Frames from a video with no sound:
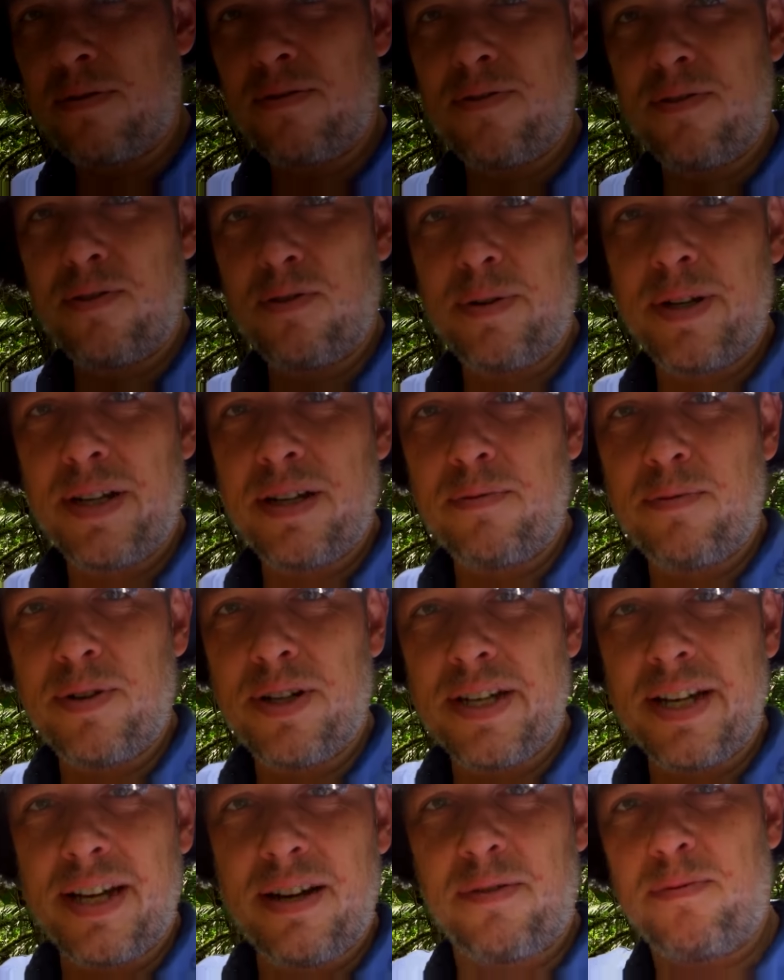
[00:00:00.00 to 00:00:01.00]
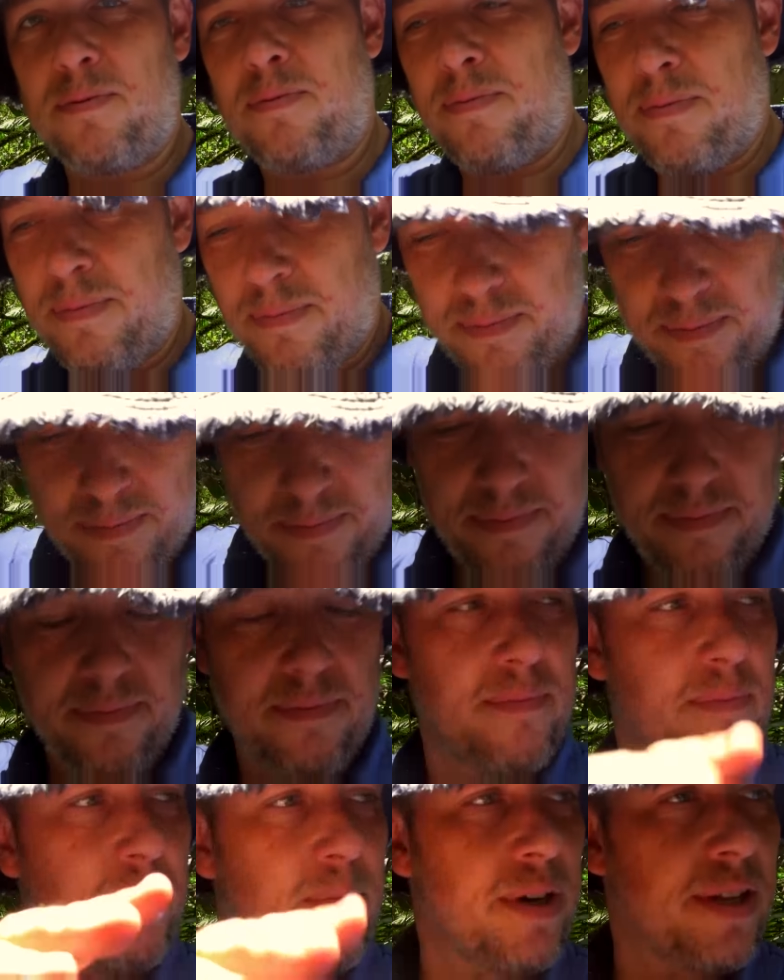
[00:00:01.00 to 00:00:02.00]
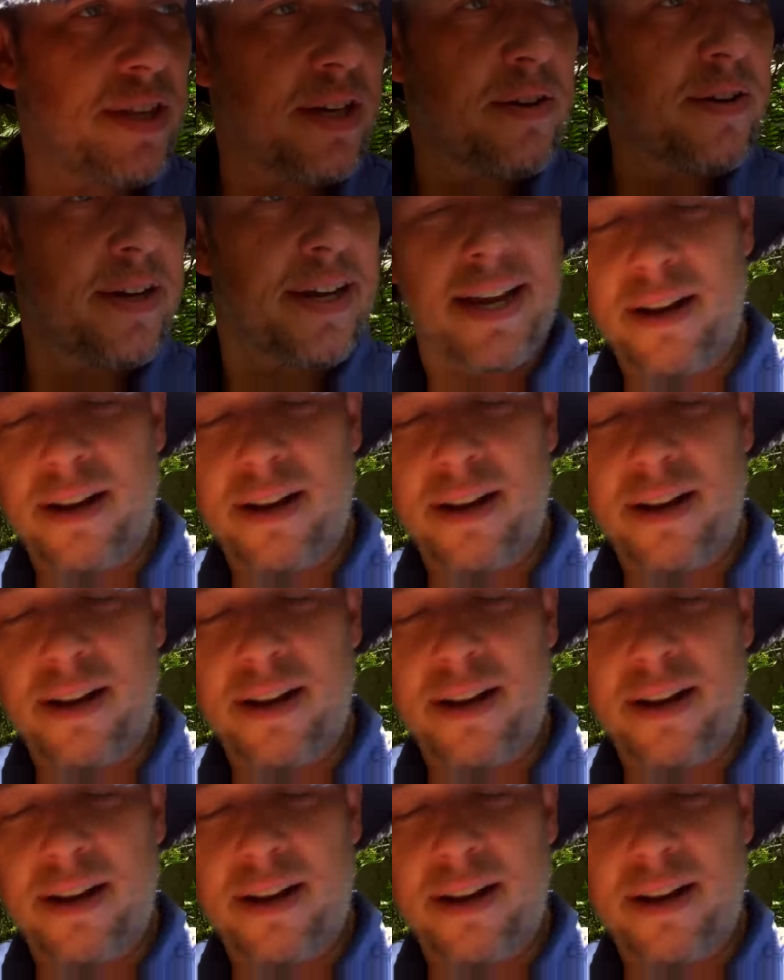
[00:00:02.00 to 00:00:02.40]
before we can work out where they're going